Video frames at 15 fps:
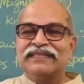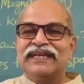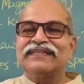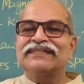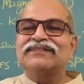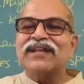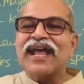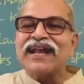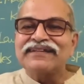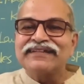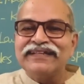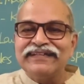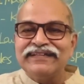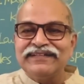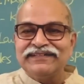
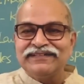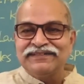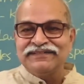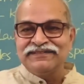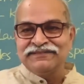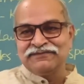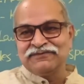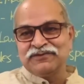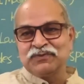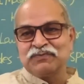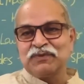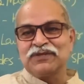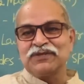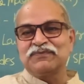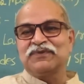attracting
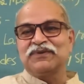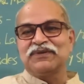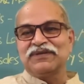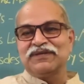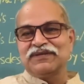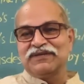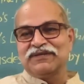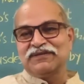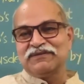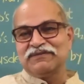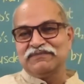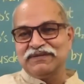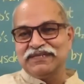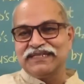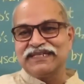small
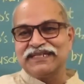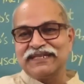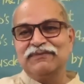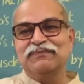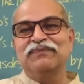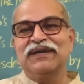material